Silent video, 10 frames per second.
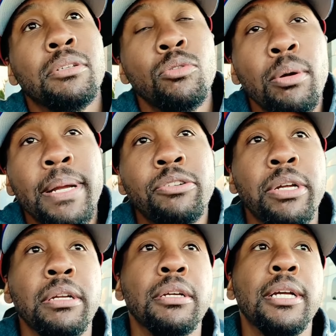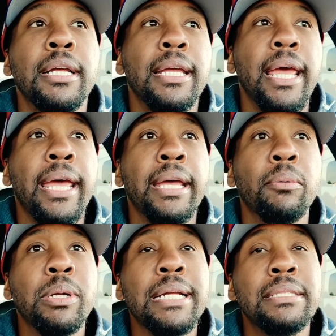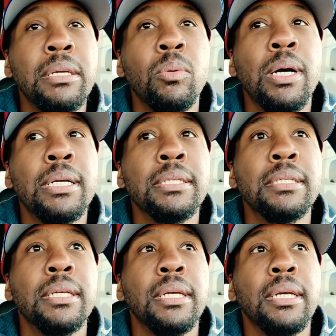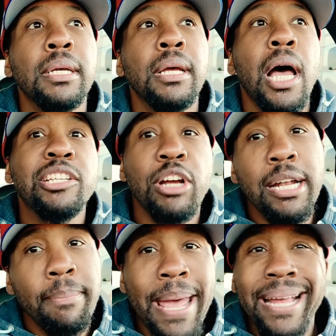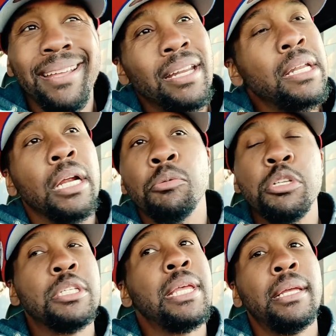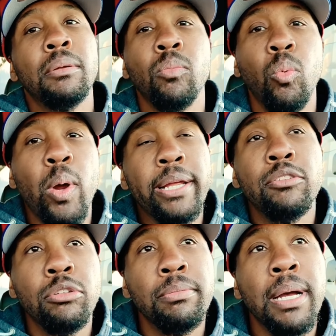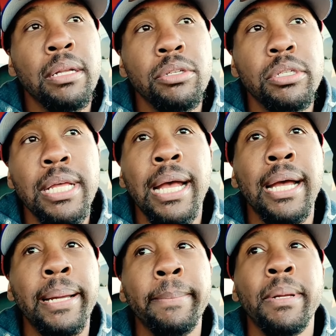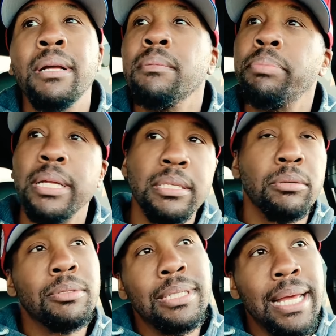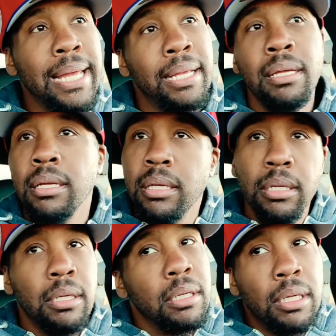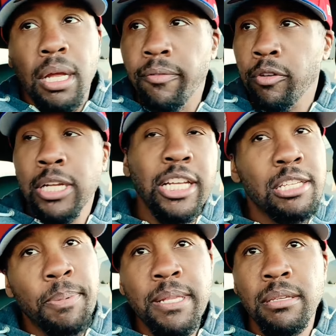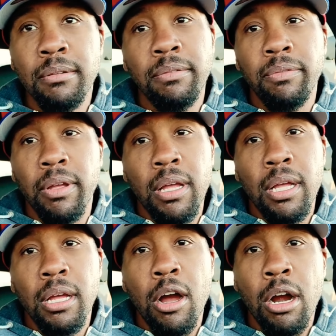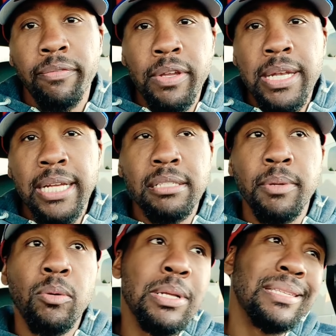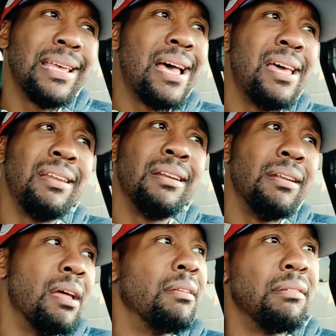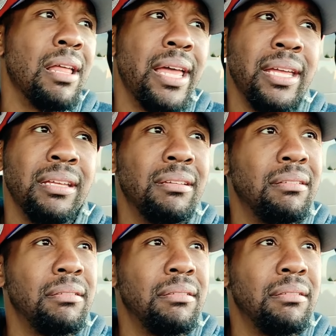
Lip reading: to store my trailer. And what I did was I tried to back it in there. It was just taking way too much time. Plus there was like a really expensive RV next to me on one side, and another like